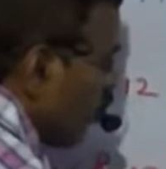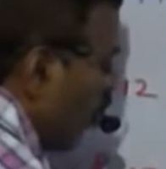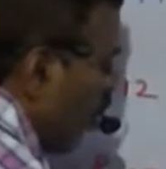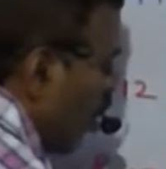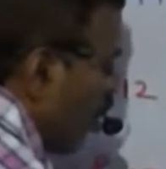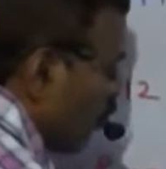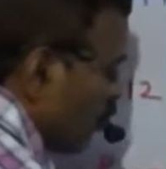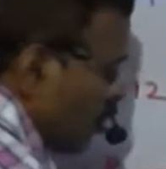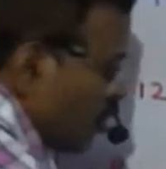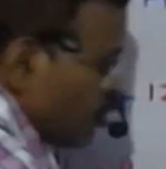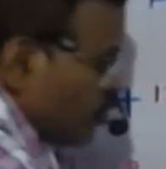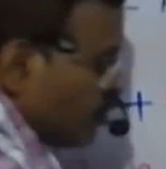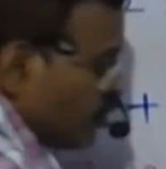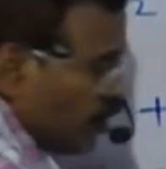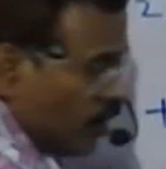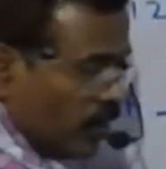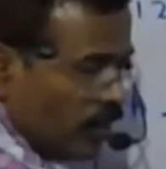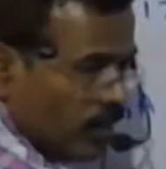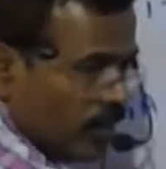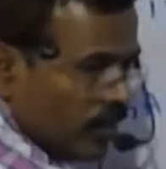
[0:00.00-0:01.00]
formed.
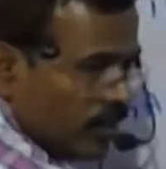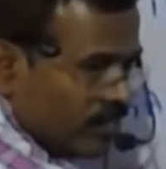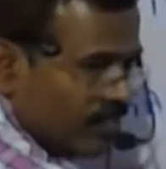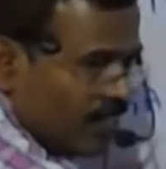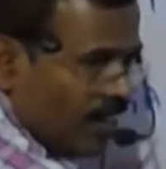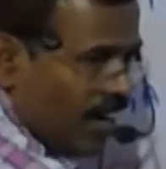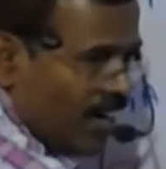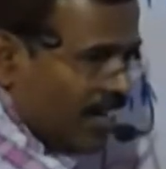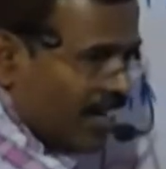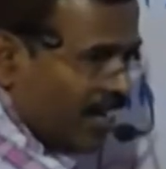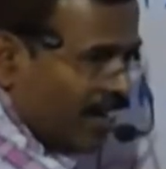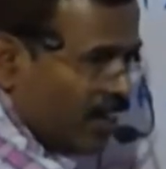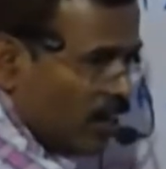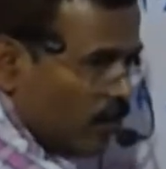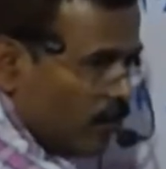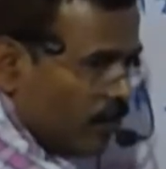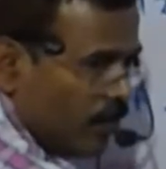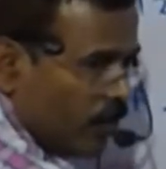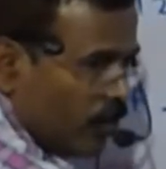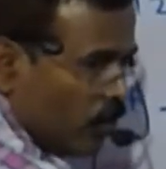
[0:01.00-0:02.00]
Starting
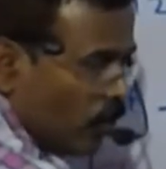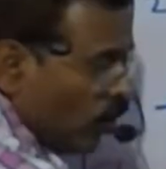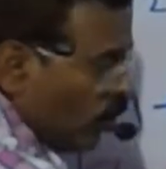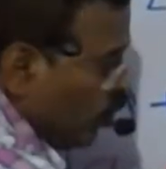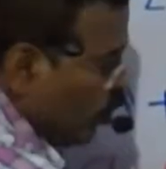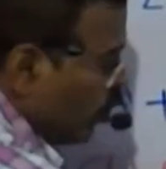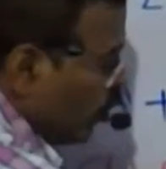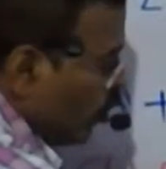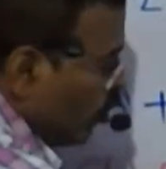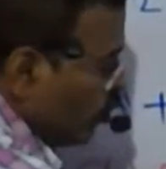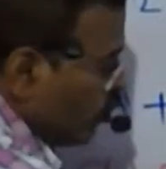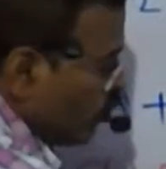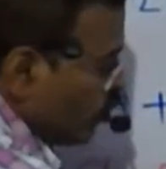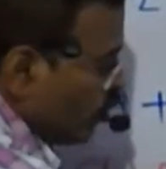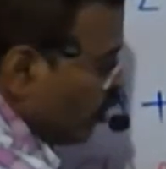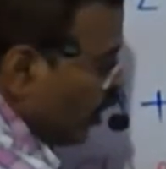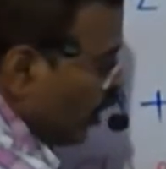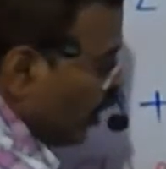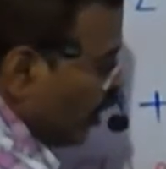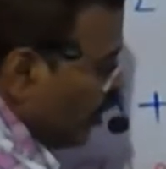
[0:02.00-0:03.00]
compound
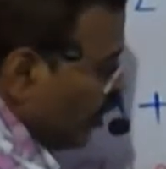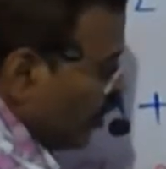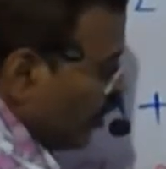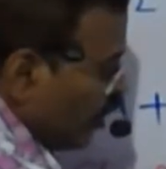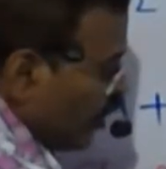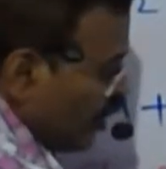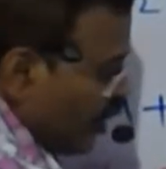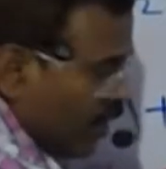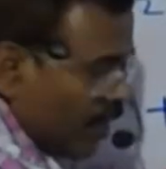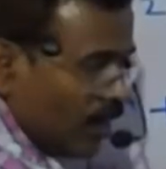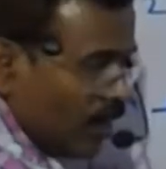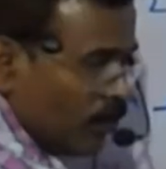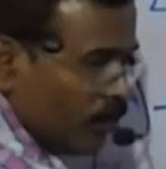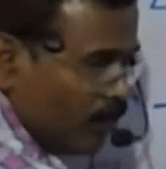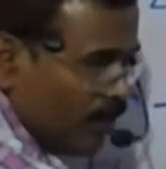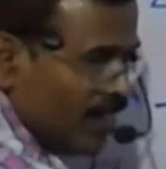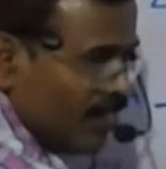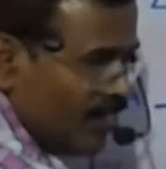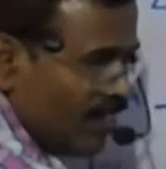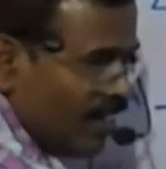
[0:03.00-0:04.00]
glucose, and here
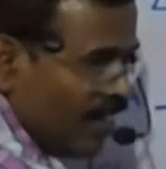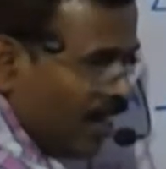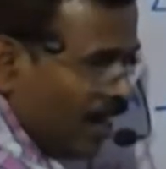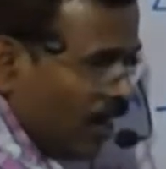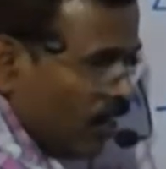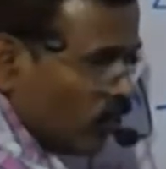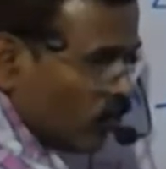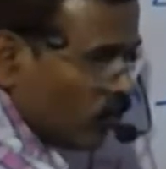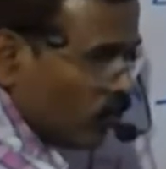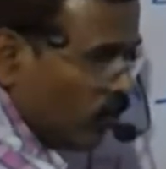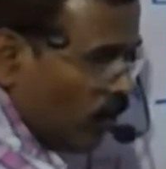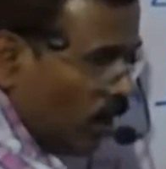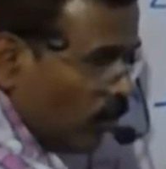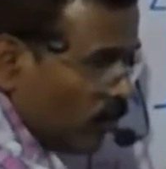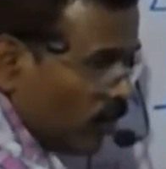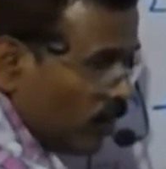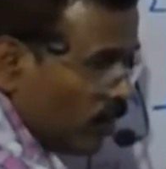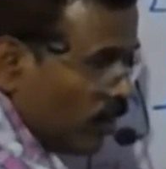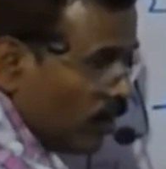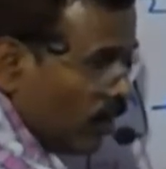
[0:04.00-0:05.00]
PGL is
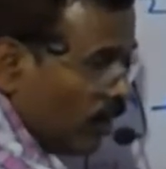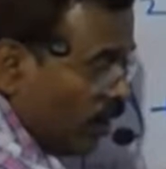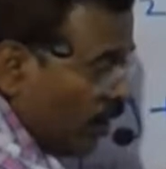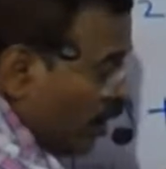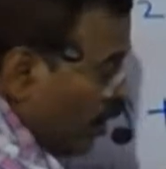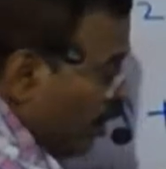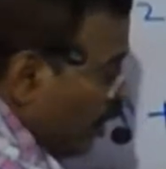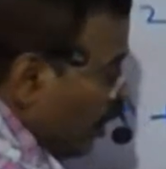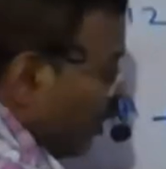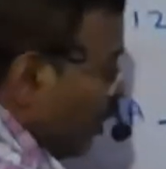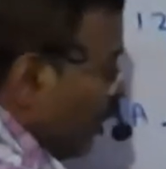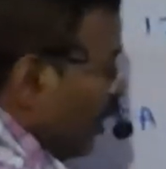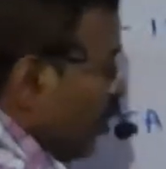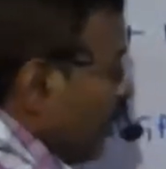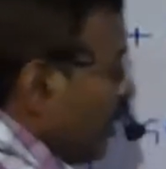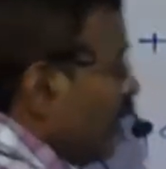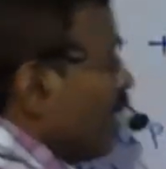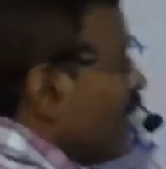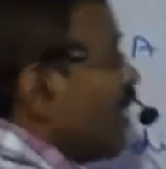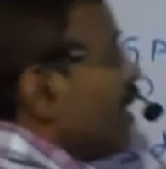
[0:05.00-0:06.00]
formed.
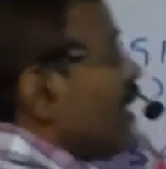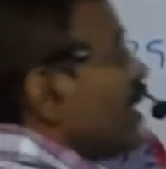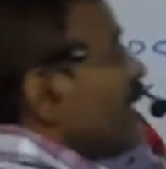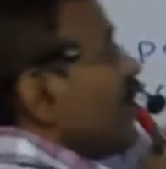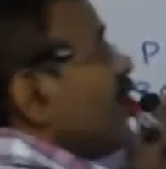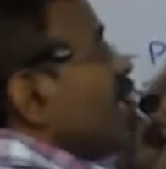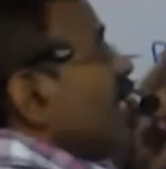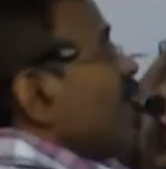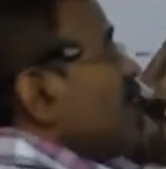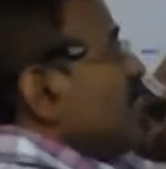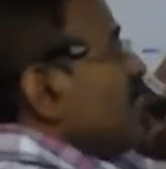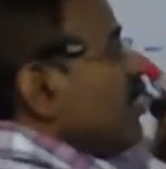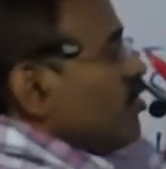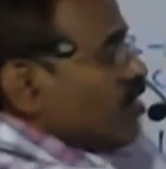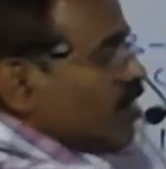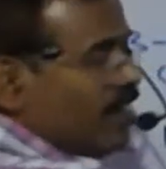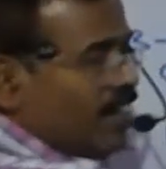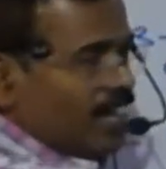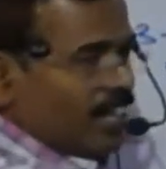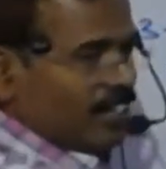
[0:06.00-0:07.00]
Here, in
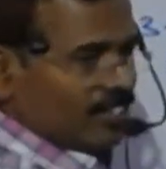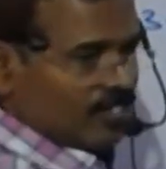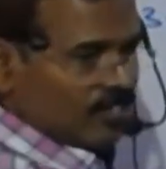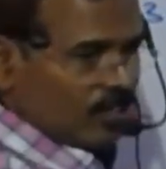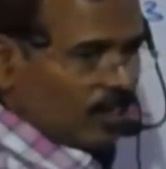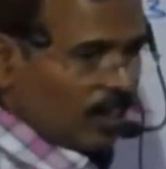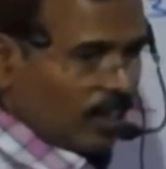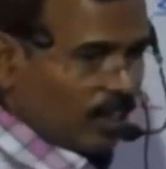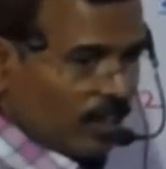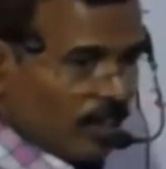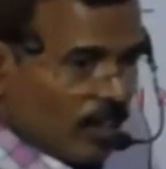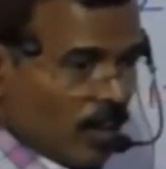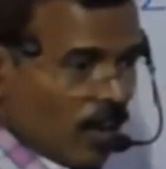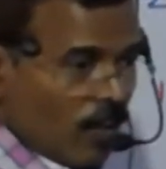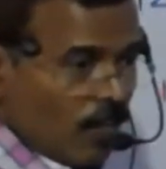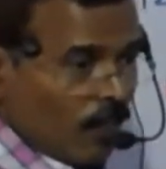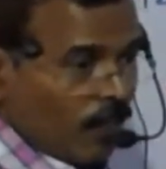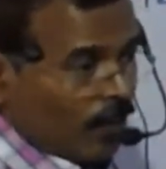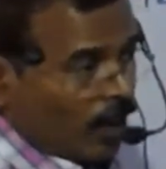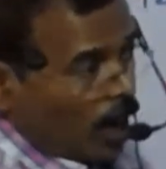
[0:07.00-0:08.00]
this reaction,
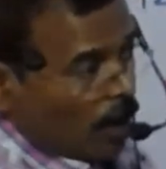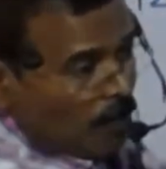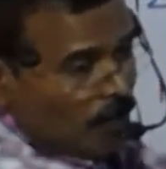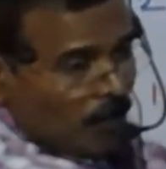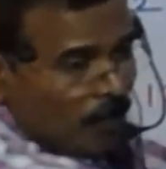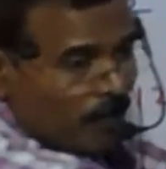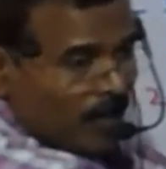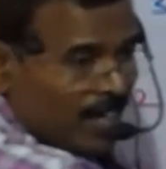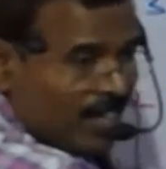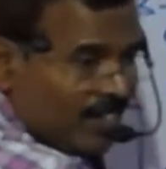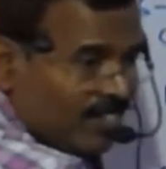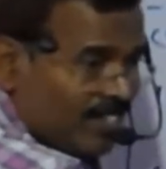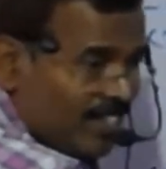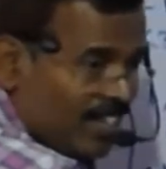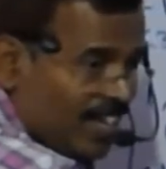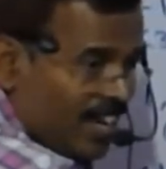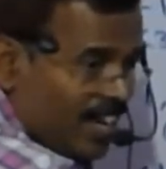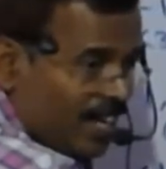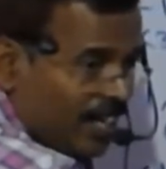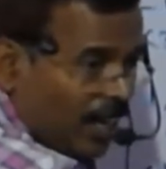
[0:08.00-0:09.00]
from
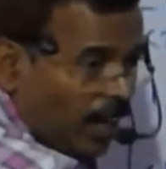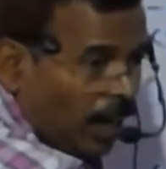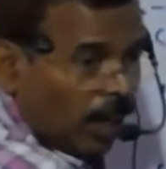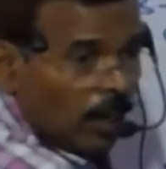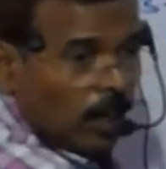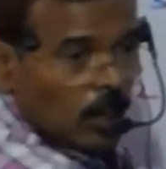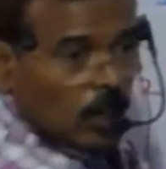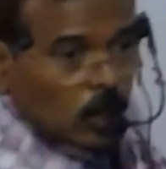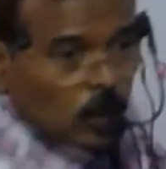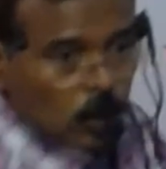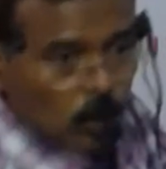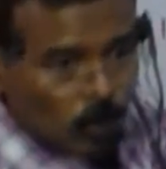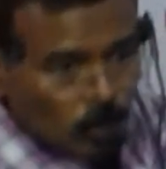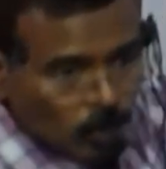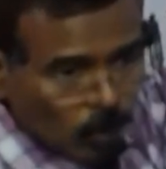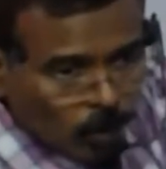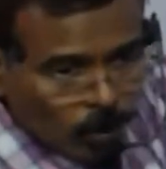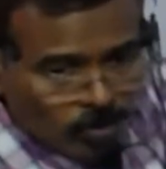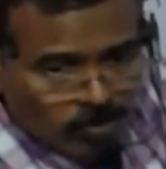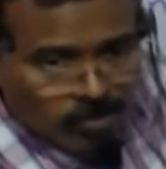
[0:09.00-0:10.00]
PGAL,
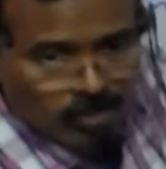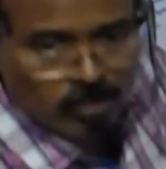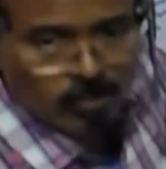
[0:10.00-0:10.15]
glucose